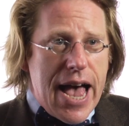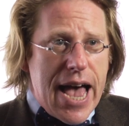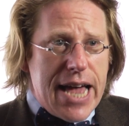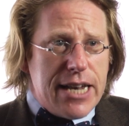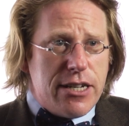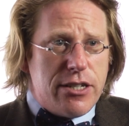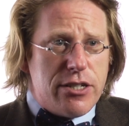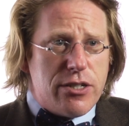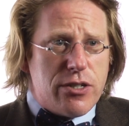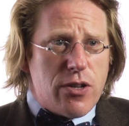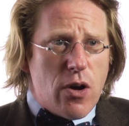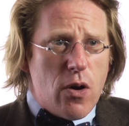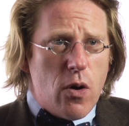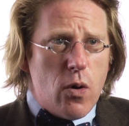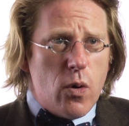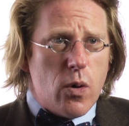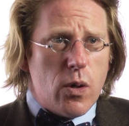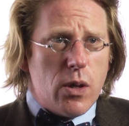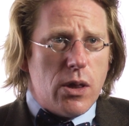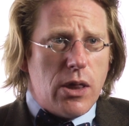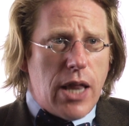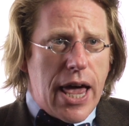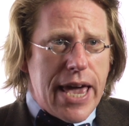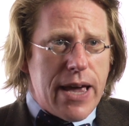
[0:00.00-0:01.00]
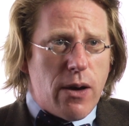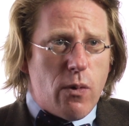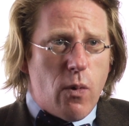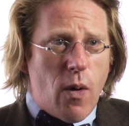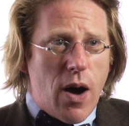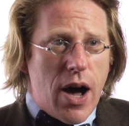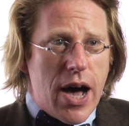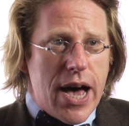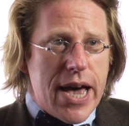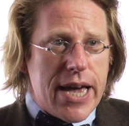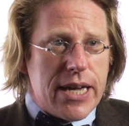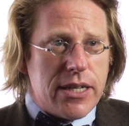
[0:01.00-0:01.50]
And so,
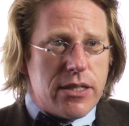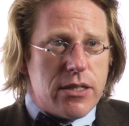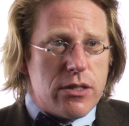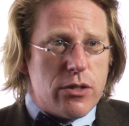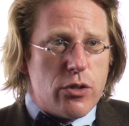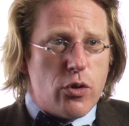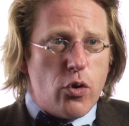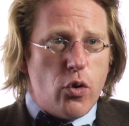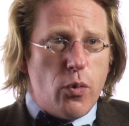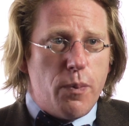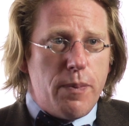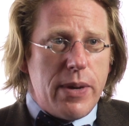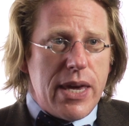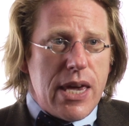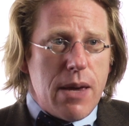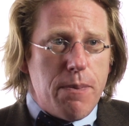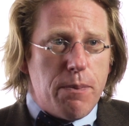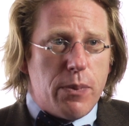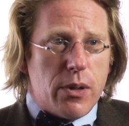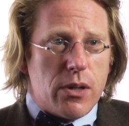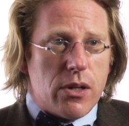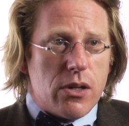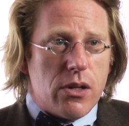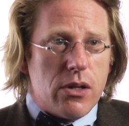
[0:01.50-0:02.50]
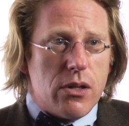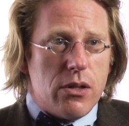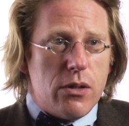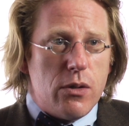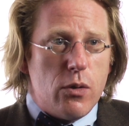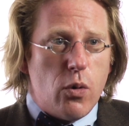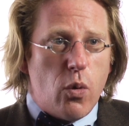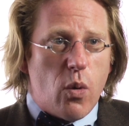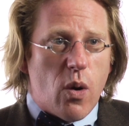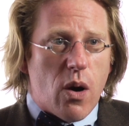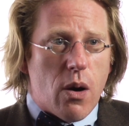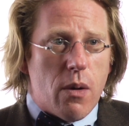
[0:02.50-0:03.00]
likewise, two people
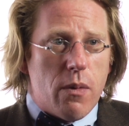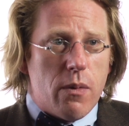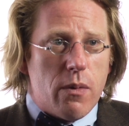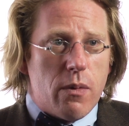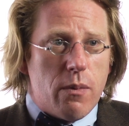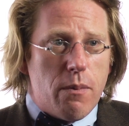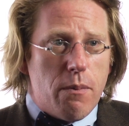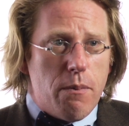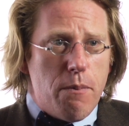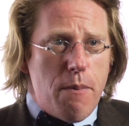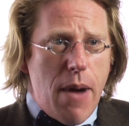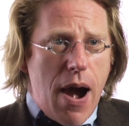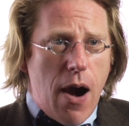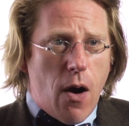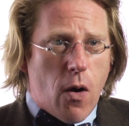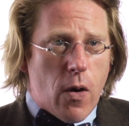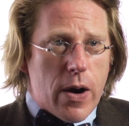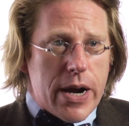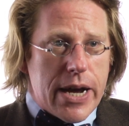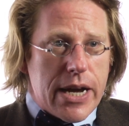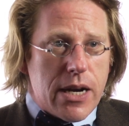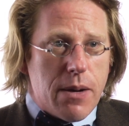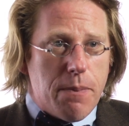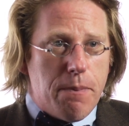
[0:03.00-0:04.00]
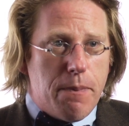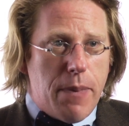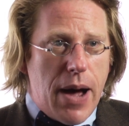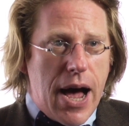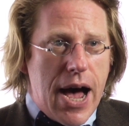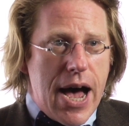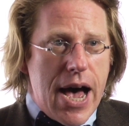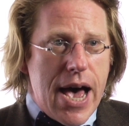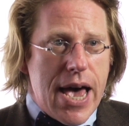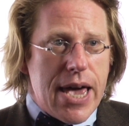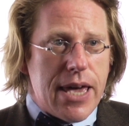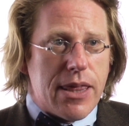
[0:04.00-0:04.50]
who are married
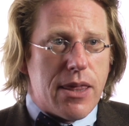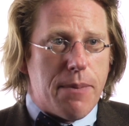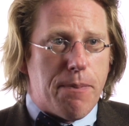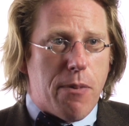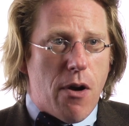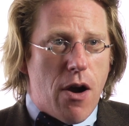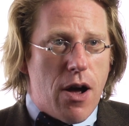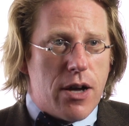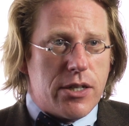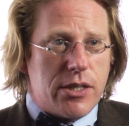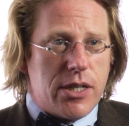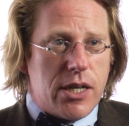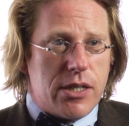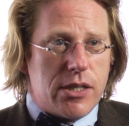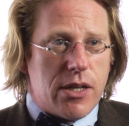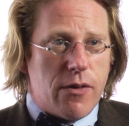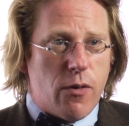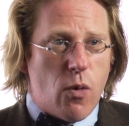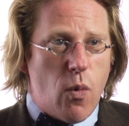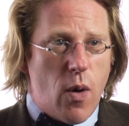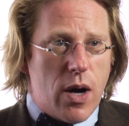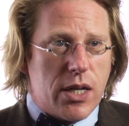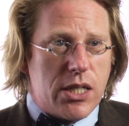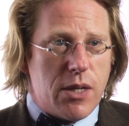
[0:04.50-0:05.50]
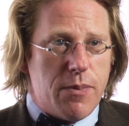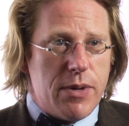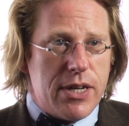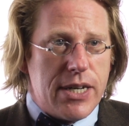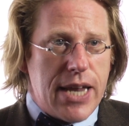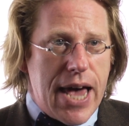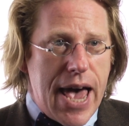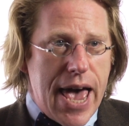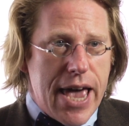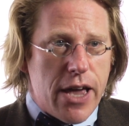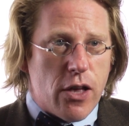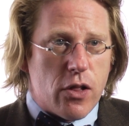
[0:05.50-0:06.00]
by the process of quantum
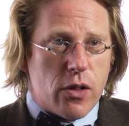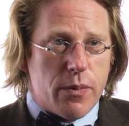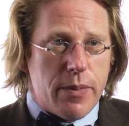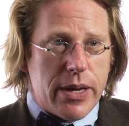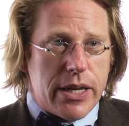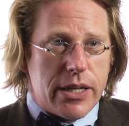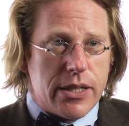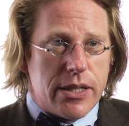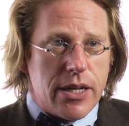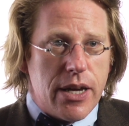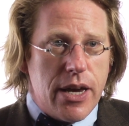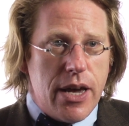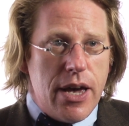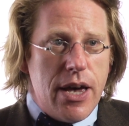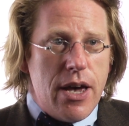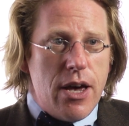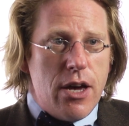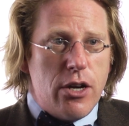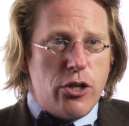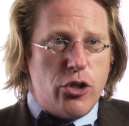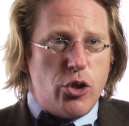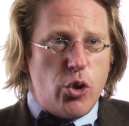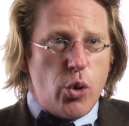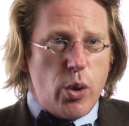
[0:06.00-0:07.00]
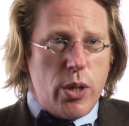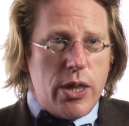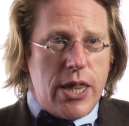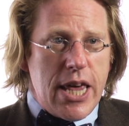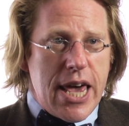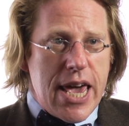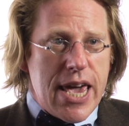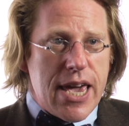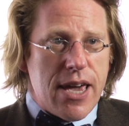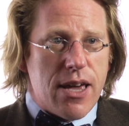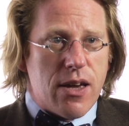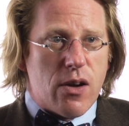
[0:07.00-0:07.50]
entanglement, should
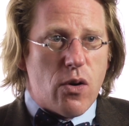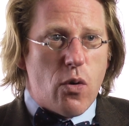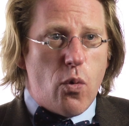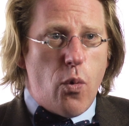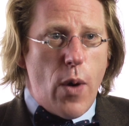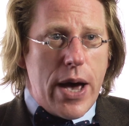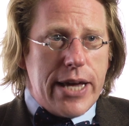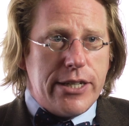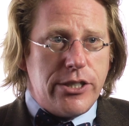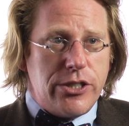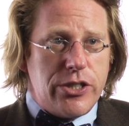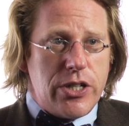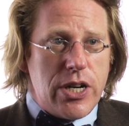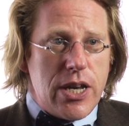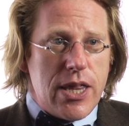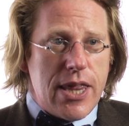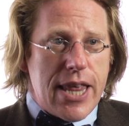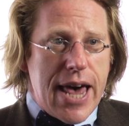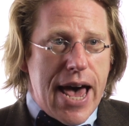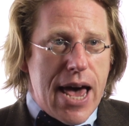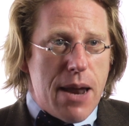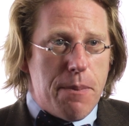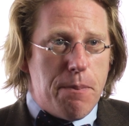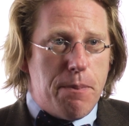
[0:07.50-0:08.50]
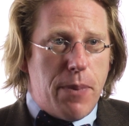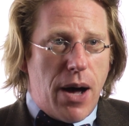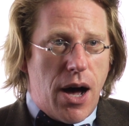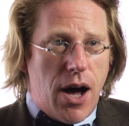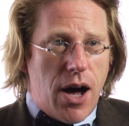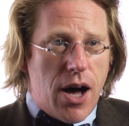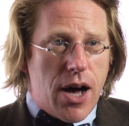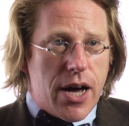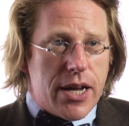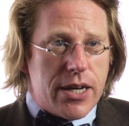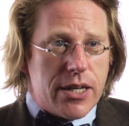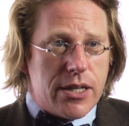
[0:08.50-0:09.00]
they question that
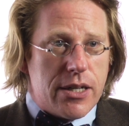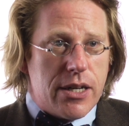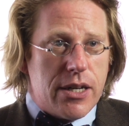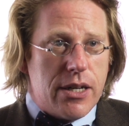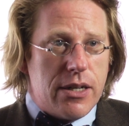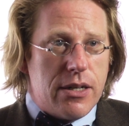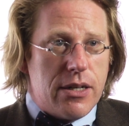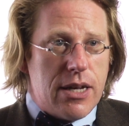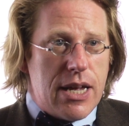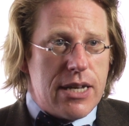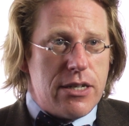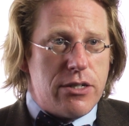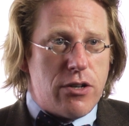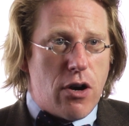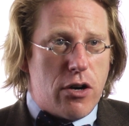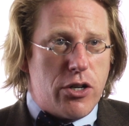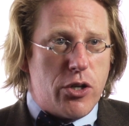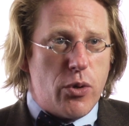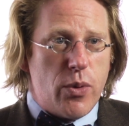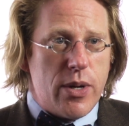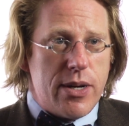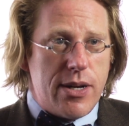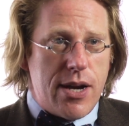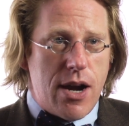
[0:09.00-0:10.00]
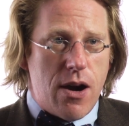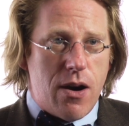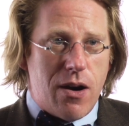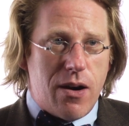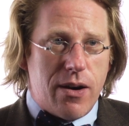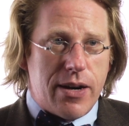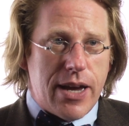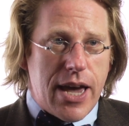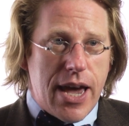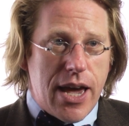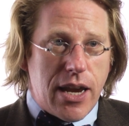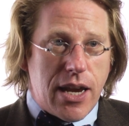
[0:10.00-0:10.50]
bond and start to
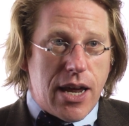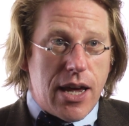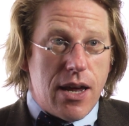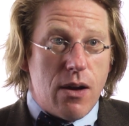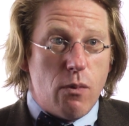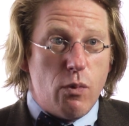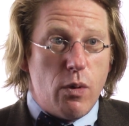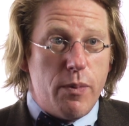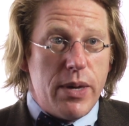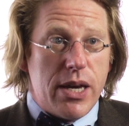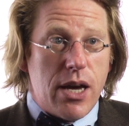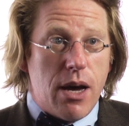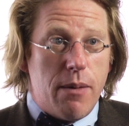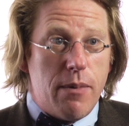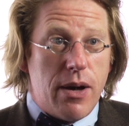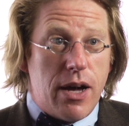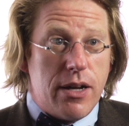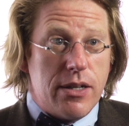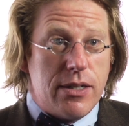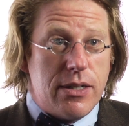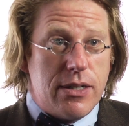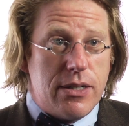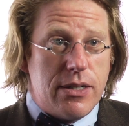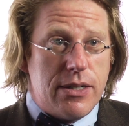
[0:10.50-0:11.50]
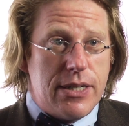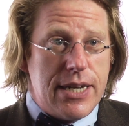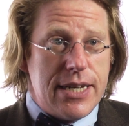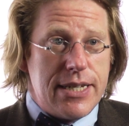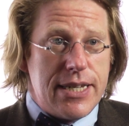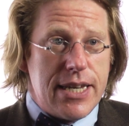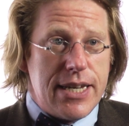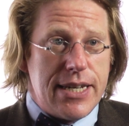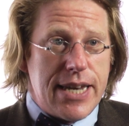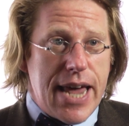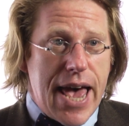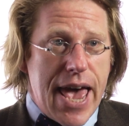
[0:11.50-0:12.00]
interrogate it, will become
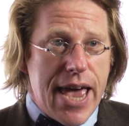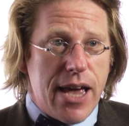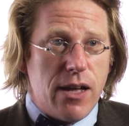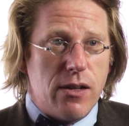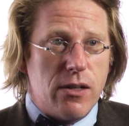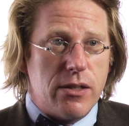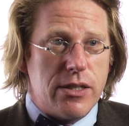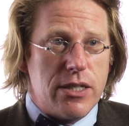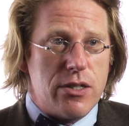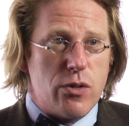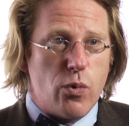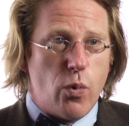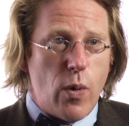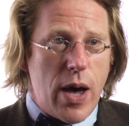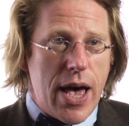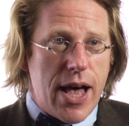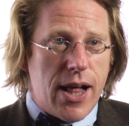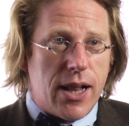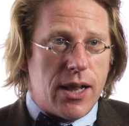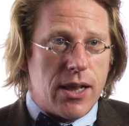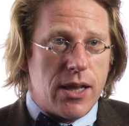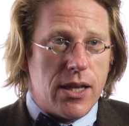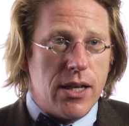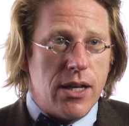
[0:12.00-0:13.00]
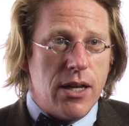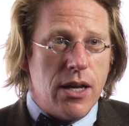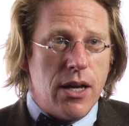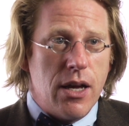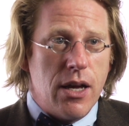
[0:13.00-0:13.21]
disentangled as well.